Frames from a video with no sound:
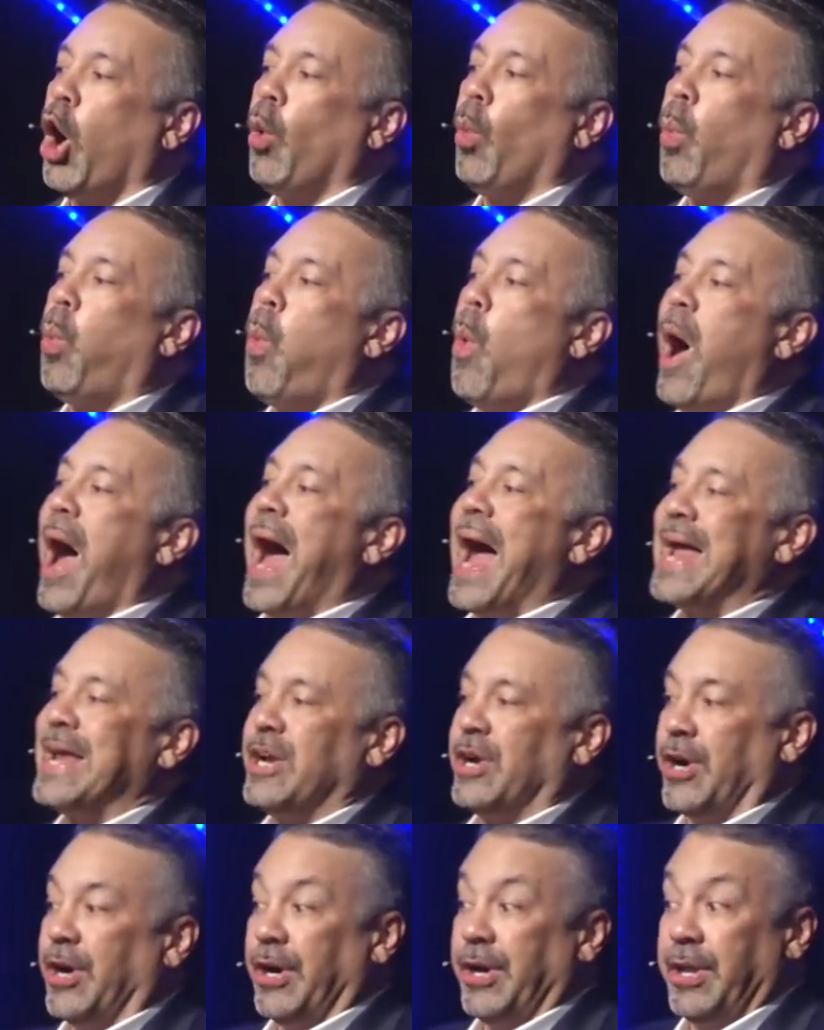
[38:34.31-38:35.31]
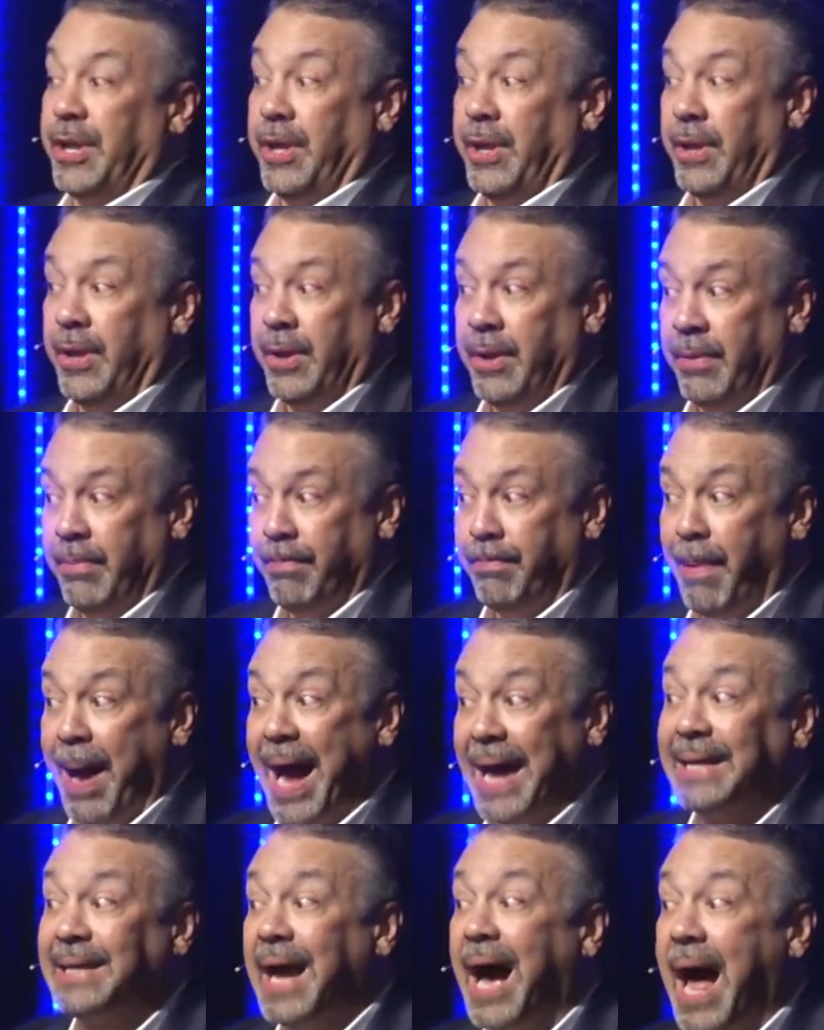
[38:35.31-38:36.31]
are wired
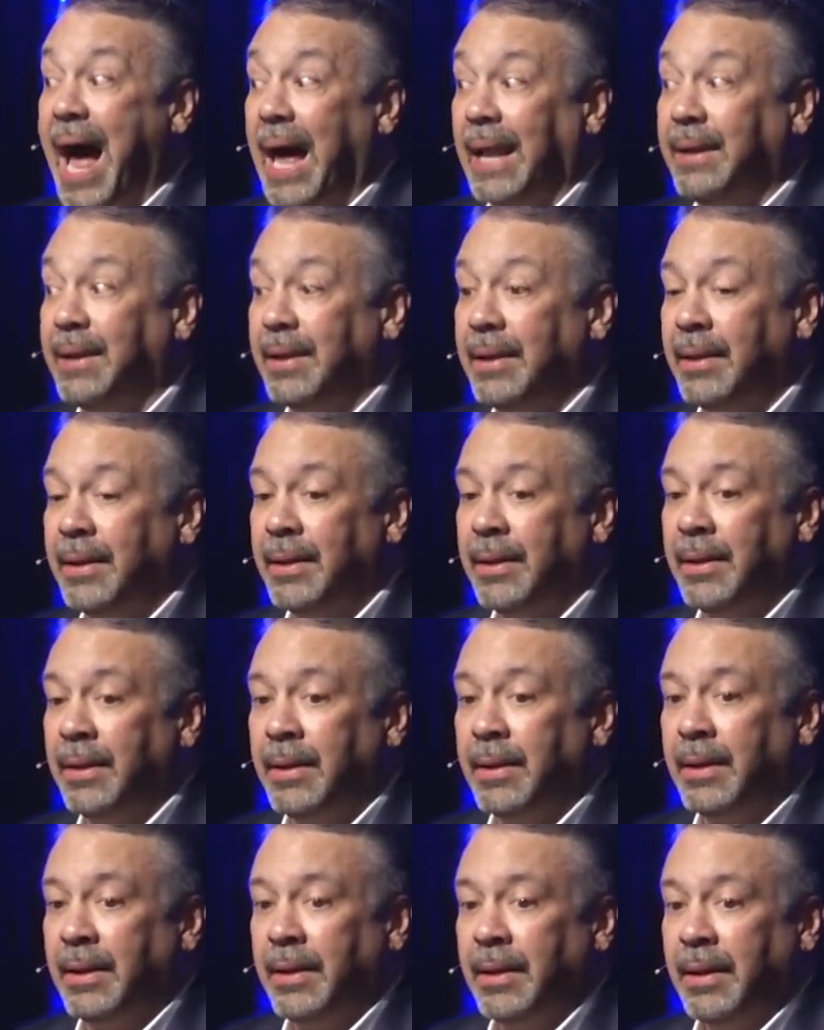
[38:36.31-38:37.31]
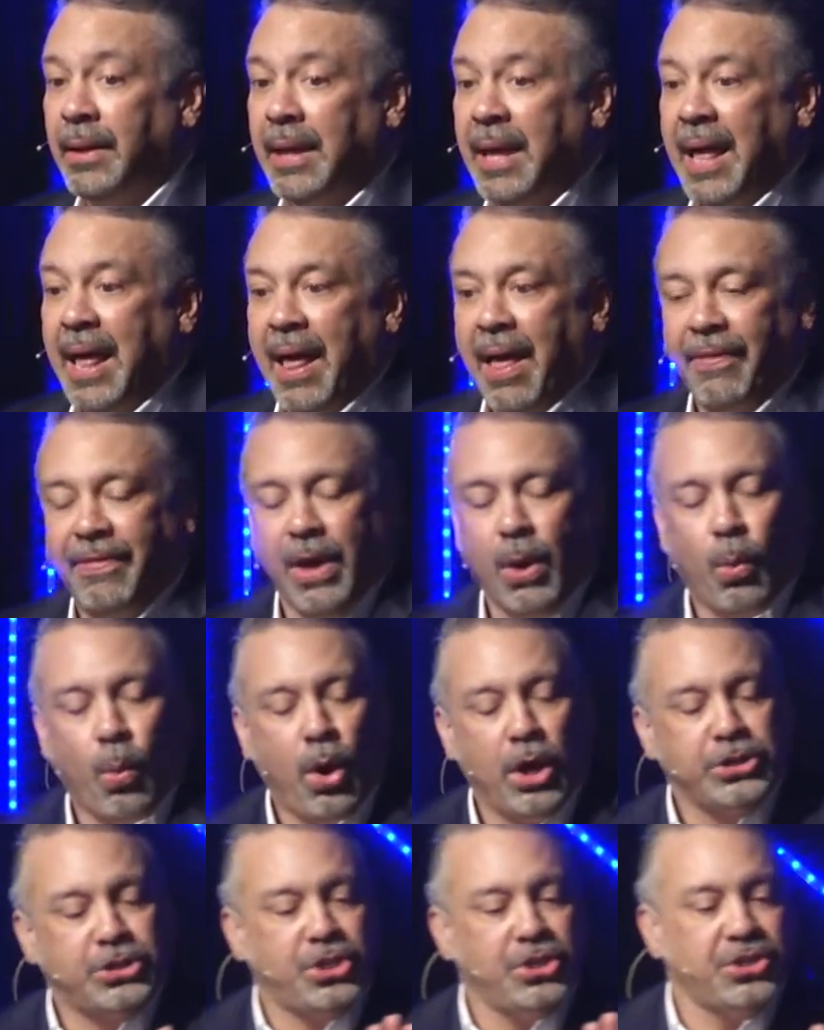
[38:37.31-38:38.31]
by God that
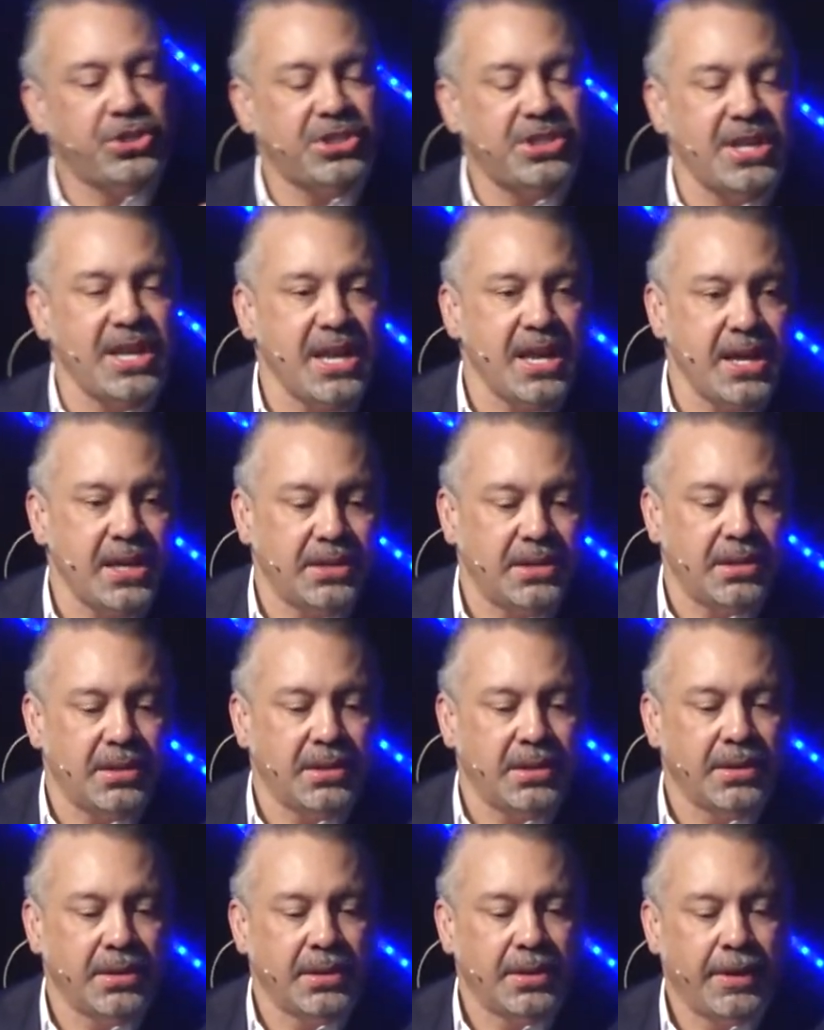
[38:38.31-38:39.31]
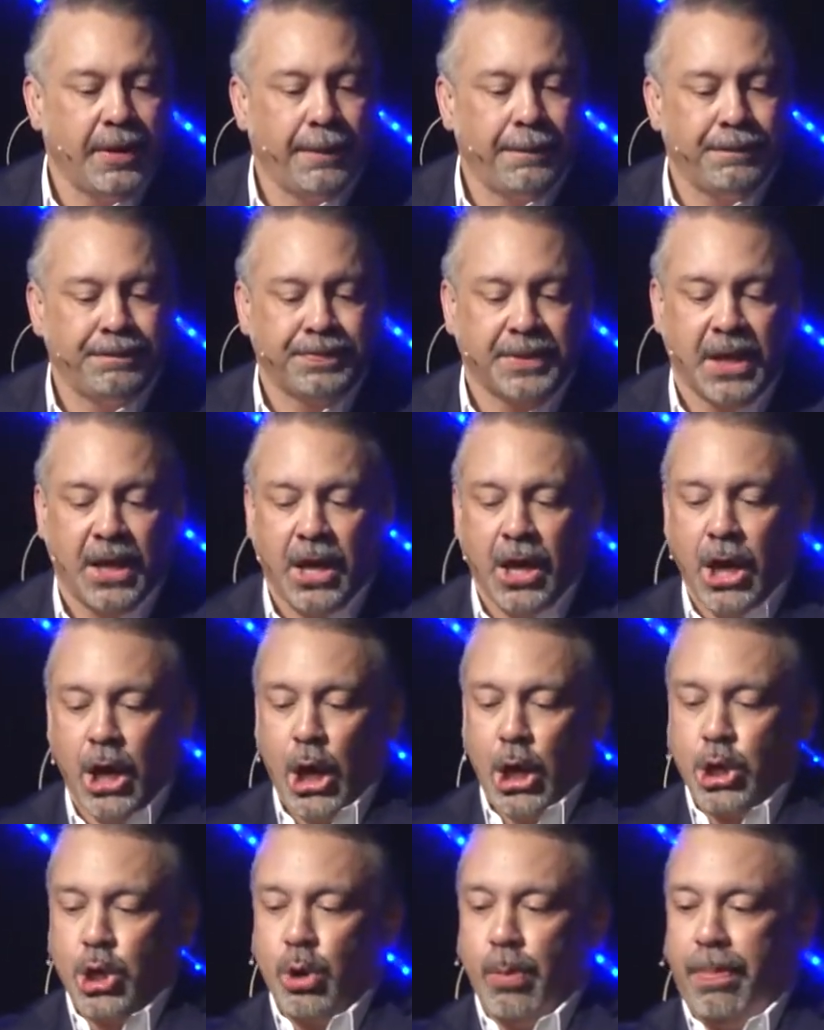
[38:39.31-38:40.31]
once you see it,
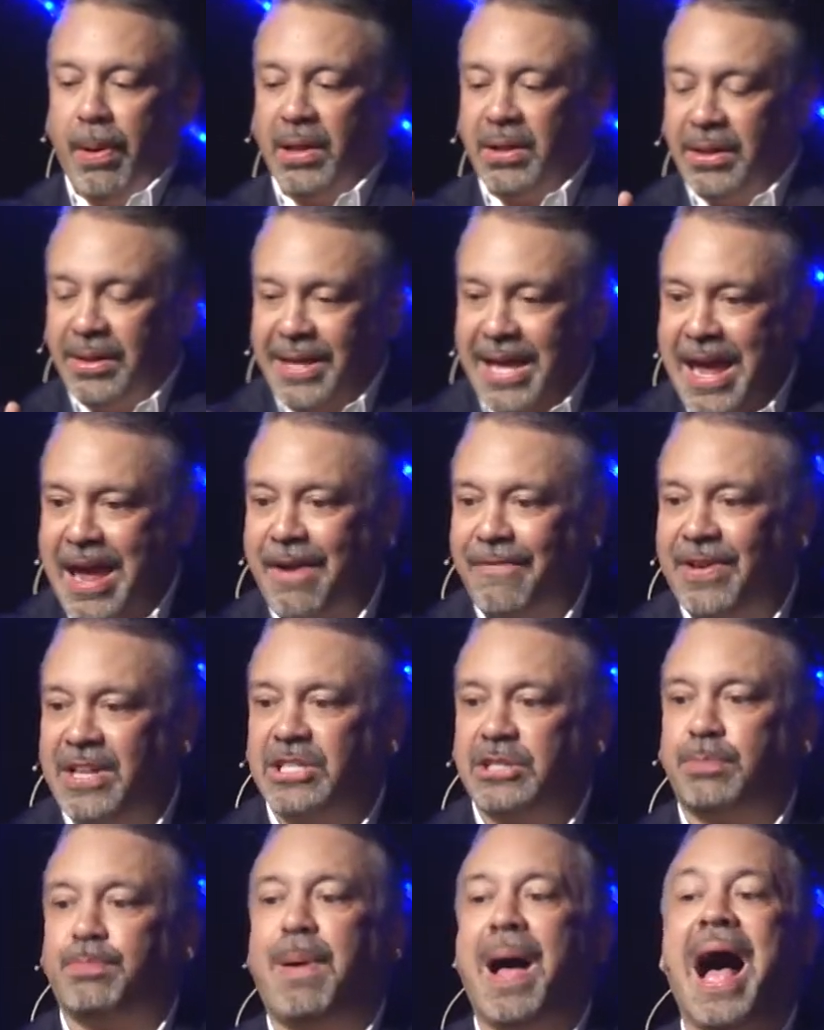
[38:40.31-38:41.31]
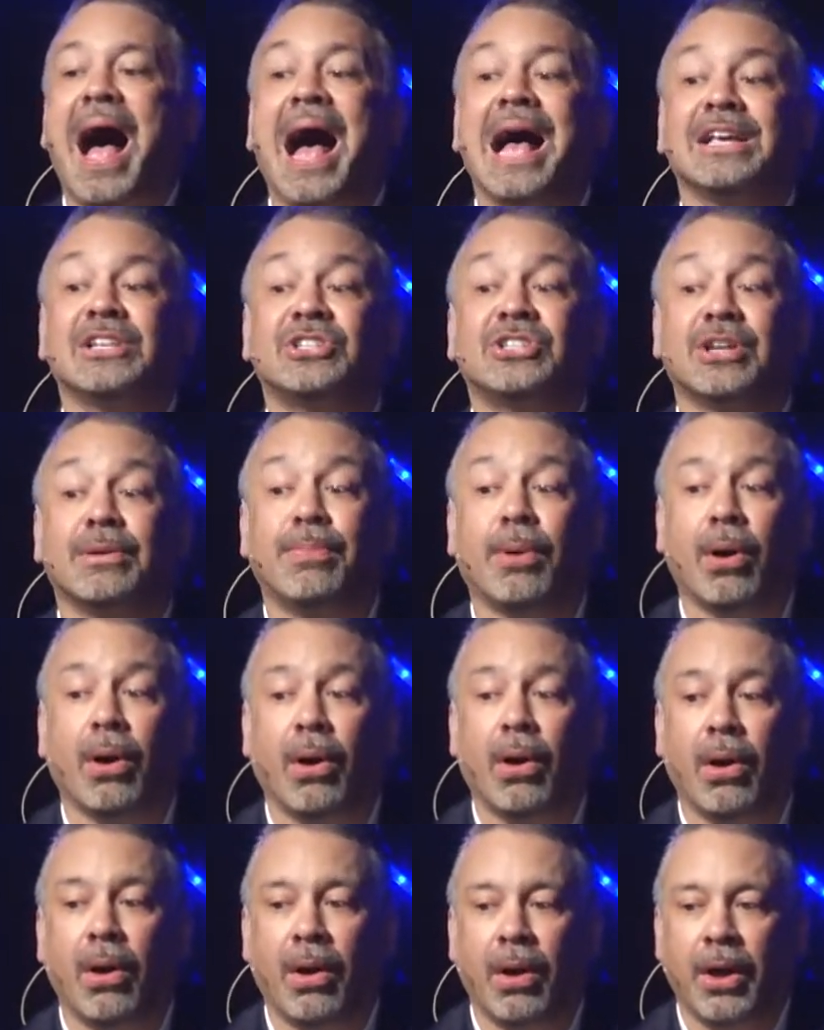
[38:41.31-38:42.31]
you believe it's
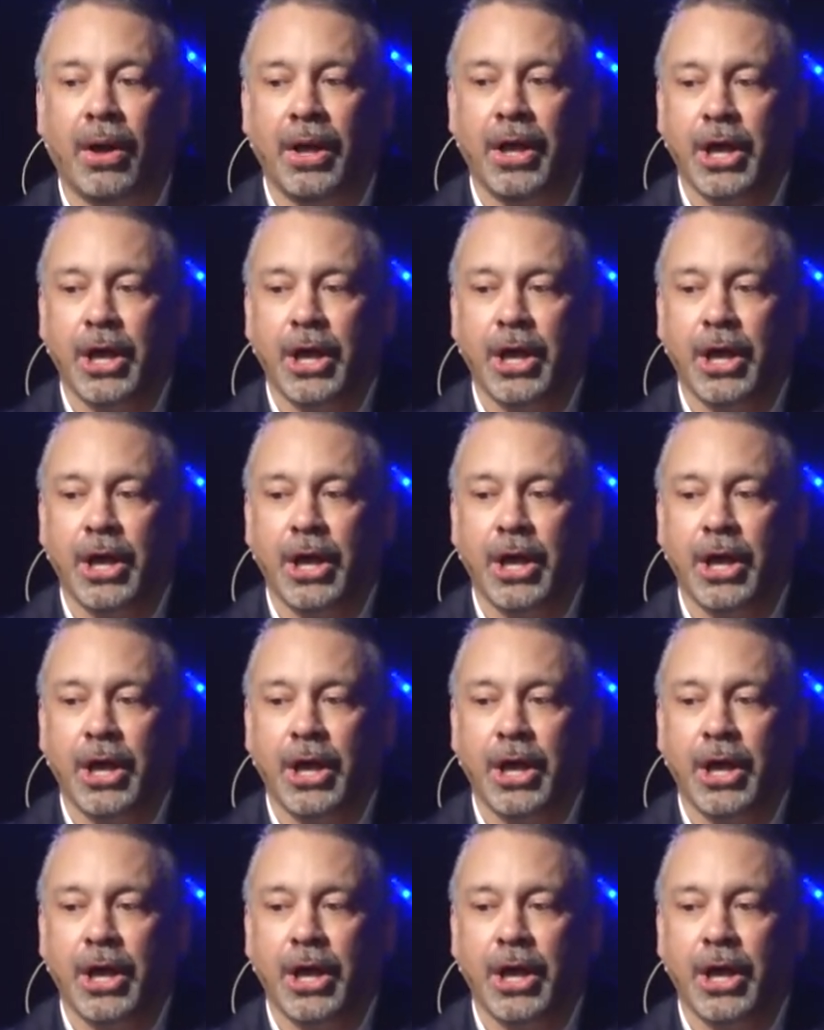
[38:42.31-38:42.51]
possible.